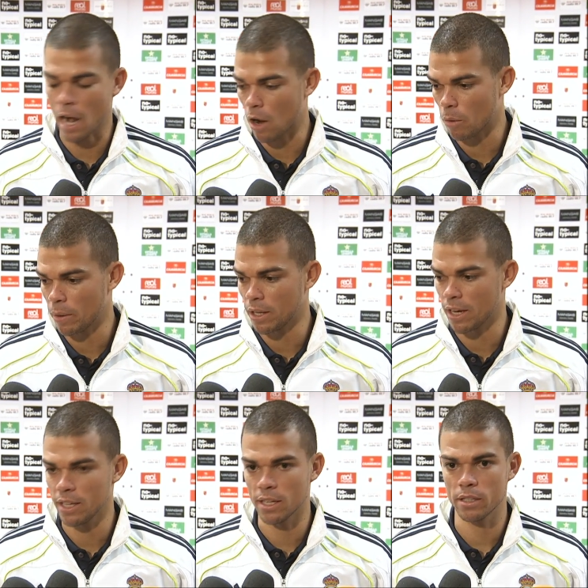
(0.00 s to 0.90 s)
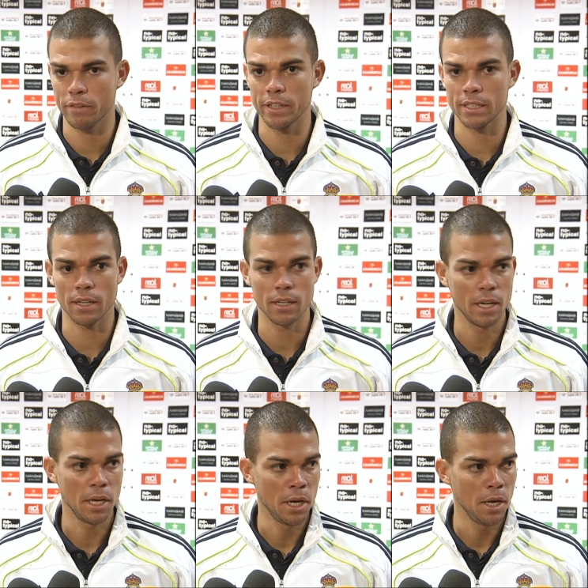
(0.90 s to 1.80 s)
They worked extremely hard
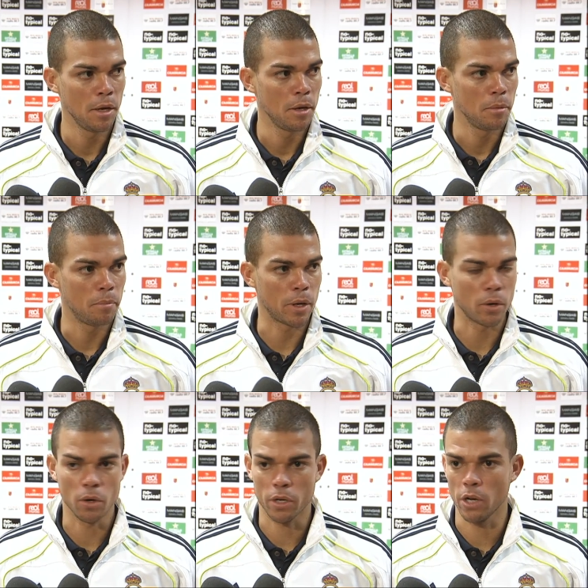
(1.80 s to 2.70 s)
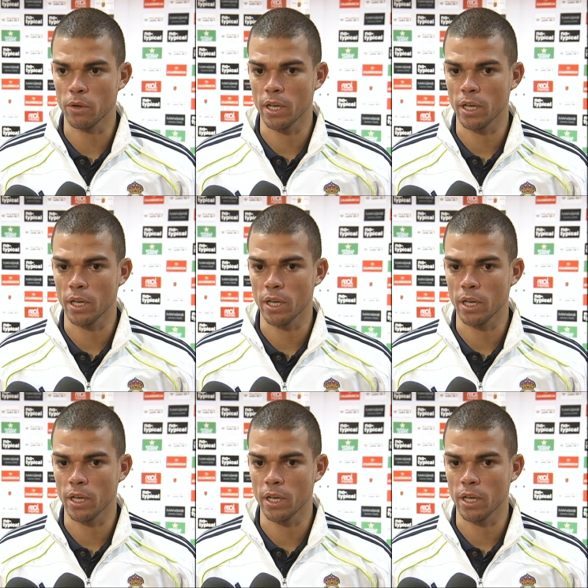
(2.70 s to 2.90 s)
out there and were excellent